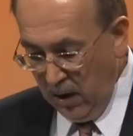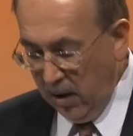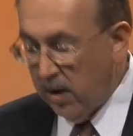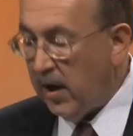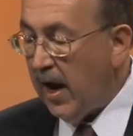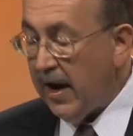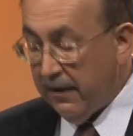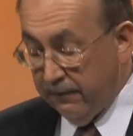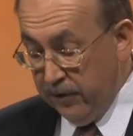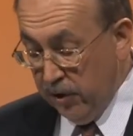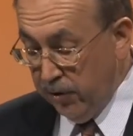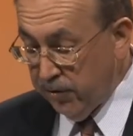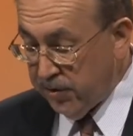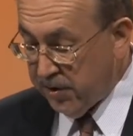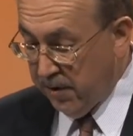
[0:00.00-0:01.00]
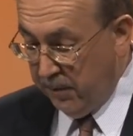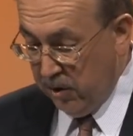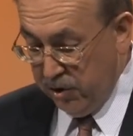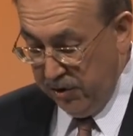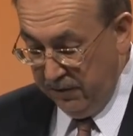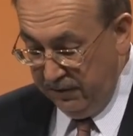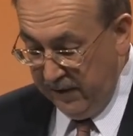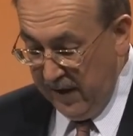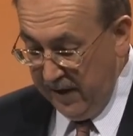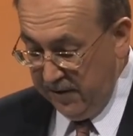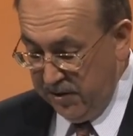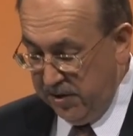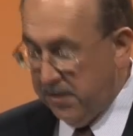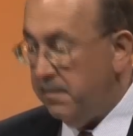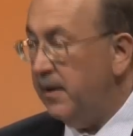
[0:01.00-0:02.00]
Could I have used commercial
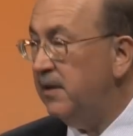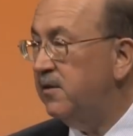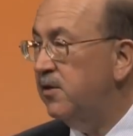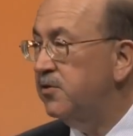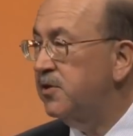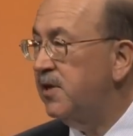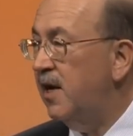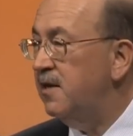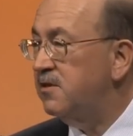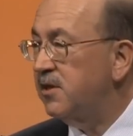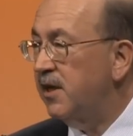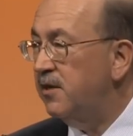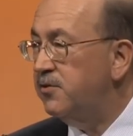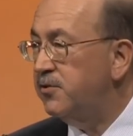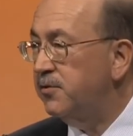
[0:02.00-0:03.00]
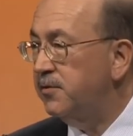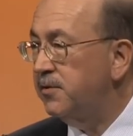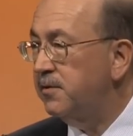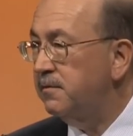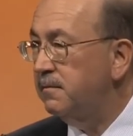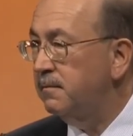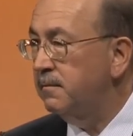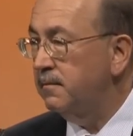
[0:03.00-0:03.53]
flights to meet those tight schedules?